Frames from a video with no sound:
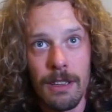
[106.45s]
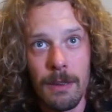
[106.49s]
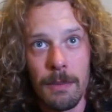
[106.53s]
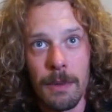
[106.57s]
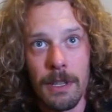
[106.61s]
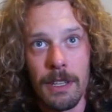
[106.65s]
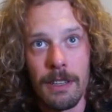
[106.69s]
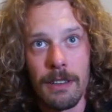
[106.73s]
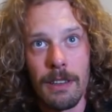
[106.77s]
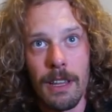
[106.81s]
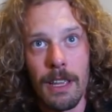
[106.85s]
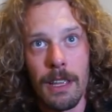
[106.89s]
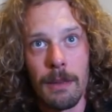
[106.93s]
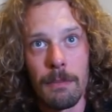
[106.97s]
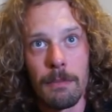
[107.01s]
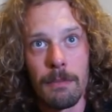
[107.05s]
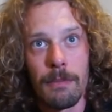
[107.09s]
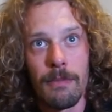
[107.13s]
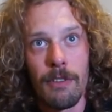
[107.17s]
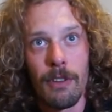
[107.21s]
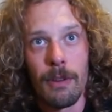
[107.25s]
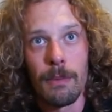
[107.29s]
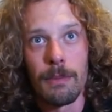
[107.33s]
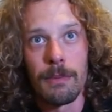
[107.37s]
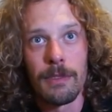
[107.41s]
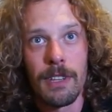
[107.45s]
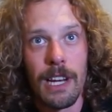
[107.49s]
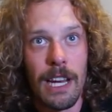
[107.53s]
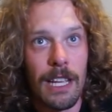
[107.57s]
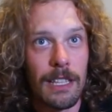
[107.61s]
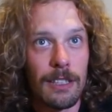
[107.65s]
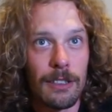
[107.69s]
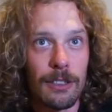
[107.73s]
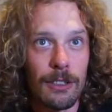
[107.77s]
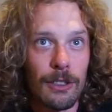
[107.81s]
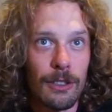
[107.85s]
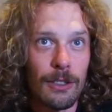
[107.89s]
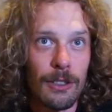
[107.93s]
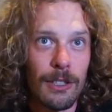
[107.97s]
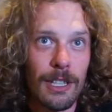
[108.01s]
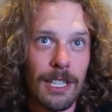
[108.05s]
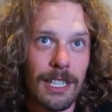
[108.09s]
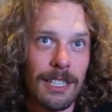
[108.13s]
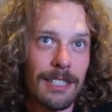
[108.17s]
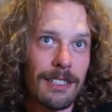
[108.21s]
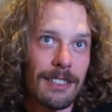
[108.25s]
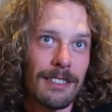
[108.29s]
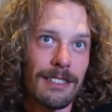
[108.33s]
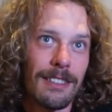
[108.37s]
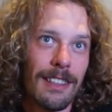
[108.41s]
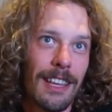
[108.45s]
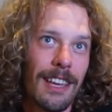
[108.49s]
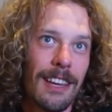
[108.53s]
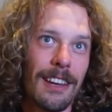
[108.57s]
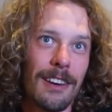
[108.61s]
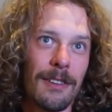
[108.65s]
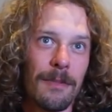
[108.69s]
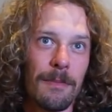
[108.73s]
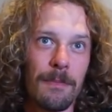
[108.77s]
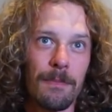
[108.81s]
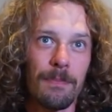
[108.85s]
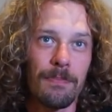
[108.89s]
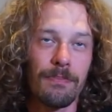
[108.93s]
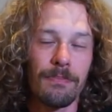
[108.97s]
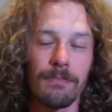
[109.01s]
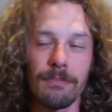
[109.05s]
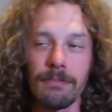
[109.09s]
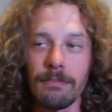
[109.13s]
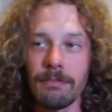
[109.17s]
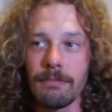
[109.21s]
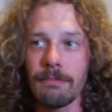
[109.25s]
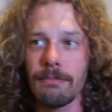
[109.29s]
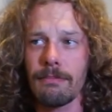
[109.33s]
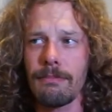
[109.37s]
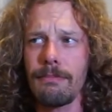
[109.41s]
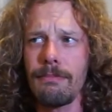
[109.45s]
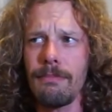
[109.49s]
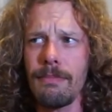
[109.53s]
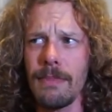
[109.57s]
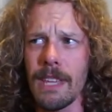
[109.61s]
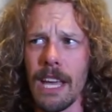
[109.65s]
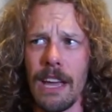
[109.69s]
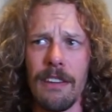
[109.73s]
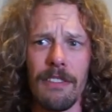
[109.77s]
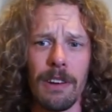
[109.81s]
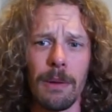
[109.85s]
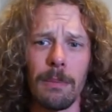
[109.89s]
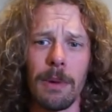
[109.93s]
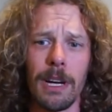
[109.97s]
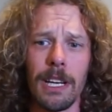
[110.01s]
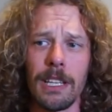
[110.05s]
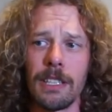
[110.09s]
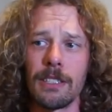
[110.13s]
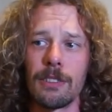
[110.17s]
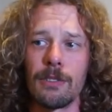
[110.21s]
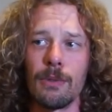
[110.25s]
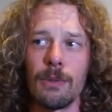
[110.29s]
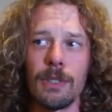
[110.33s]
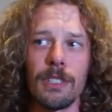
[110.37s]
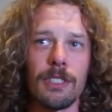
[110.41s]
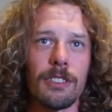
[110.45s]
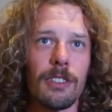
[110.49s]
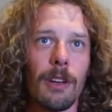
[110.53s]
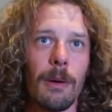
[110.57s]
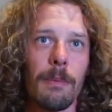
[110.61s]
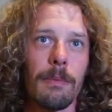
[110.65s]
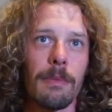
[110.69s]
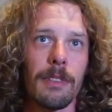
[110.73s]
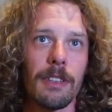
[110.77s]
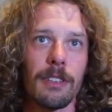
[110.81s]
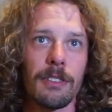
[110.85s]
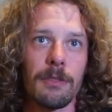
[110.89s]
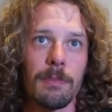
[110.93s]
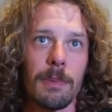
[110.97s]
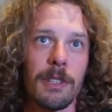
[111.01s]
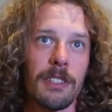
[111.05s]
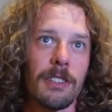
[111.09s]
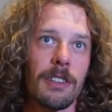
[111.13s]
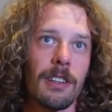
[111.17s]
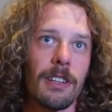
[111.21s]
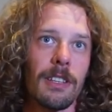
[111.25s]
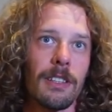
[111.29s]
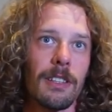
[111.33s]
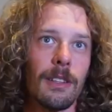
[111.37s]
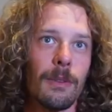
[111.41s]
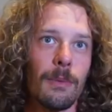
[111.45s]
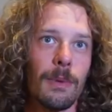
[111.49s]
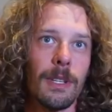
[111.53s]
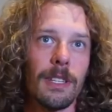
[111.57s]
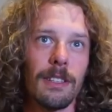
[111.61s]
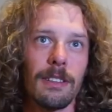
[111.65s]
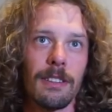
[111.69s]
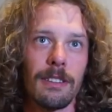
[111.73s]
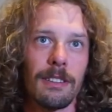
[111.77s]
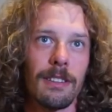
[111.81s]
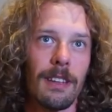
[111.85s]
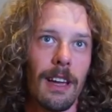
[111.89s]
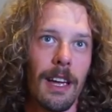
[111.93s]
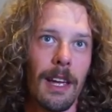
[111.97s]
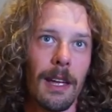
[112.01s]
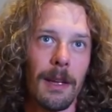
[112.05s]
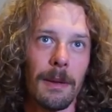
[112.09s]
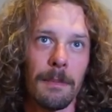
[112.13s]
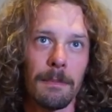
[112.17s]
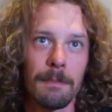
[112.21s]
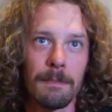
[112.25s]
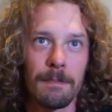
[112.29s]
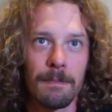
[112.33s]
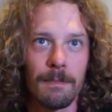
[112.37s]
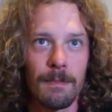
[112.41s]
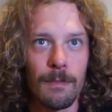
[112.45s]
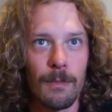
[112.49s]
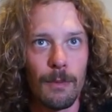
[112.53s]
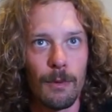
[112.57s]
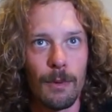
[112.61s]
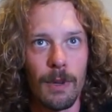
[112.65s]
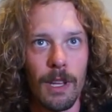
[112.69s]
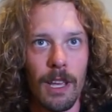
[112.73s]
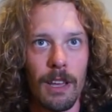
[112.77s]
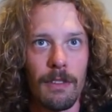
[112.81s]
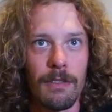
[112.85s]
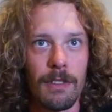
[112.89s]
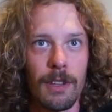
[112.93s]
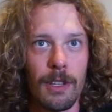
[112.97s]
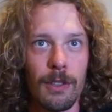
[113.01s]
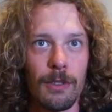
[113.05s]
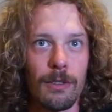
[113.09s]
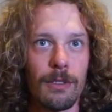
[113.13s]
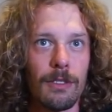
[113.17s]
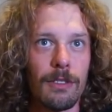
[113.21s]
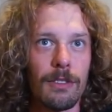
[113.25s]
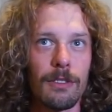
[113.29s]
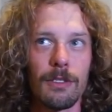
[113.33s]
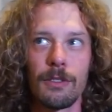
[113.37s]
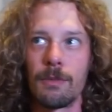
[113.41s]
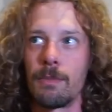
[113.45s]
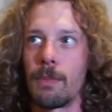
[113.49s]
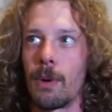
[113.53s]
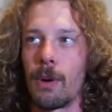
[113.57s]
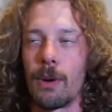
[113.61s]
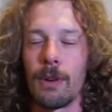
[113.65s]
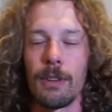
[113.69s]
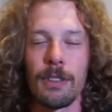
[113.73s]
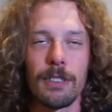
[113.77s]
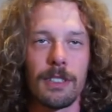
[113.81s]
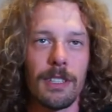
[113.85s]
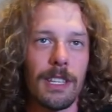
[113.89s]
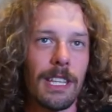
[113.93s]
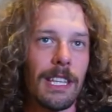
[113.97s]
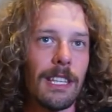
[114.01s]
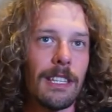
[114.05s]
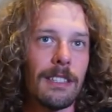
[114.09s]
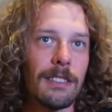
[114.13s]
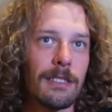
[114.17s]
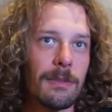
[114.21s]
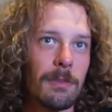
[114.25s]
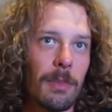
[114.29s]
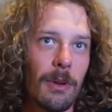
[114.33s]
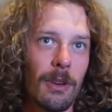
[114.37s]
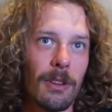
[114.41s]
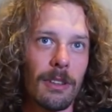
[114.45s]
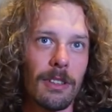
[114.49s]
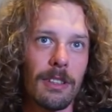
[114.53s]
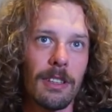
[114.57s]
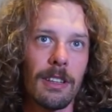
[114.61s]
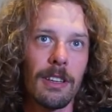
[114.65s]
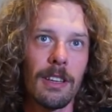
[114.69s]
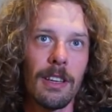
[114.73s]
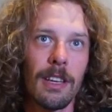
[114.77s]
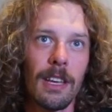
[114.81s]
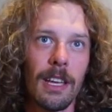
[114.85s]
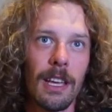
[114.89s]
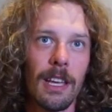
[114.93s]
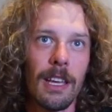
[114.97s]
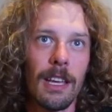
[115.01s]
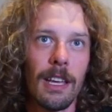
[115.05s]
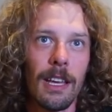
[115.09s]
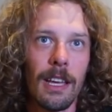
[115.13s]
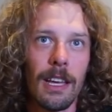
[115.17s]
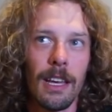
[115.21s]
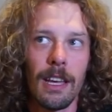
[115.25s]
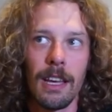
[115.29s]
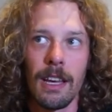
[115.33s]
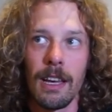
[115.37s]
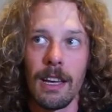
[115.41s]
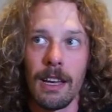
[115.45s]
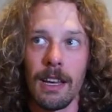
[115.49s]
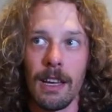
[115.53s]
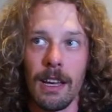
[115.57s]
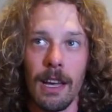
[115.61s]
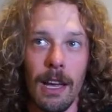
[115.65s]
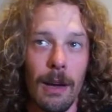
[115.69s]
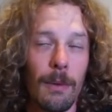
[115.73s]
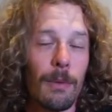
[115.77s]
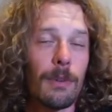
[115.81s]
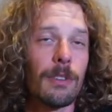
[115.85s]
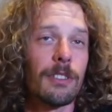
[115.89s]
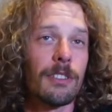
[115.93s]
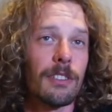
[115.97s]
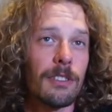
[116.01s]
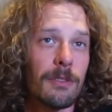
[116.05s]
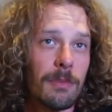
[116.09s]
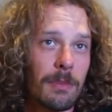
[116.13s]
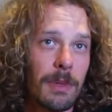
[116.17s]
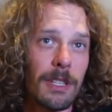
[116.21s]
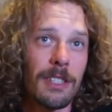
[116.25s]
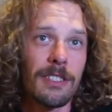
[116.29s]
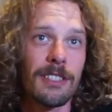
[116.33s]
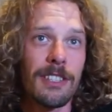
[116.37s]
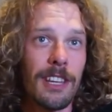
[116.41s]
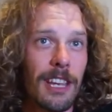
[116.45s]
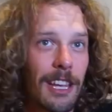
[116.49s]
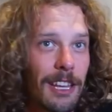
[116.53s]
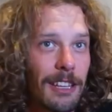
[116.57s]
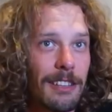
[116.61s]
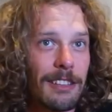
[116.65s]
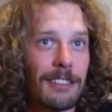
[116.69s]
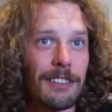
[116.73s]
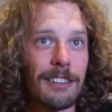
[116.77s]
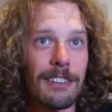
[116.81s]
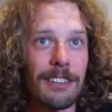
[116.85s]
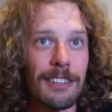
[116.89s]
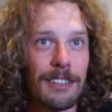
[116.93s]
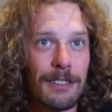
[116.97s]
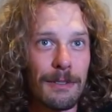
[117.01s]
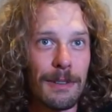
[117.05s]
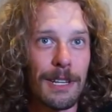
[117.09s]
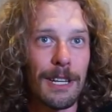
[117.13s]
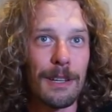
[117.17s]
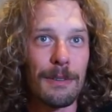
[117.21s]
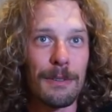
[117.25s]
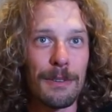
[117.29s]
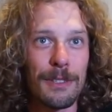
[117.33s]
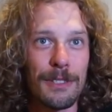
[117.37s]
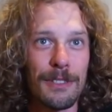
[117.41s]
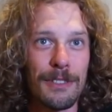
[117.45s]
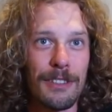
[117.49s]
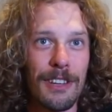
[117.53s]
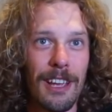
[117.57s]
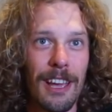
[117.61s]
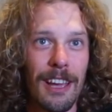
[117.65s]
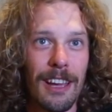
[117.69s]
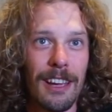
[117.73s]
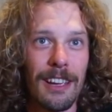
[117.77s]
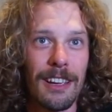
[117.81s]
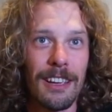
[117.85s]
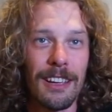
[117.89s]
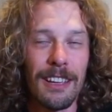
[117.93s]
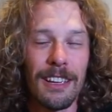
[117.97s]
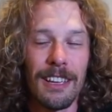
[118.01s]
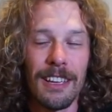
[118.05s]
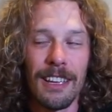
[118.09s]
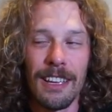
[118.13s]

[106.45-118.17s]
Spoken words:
I mean, I'm from Trento, and there everybody is doing something, especially in the winter time. We have a good spot, skiing spot. I was a speed skater when I was young.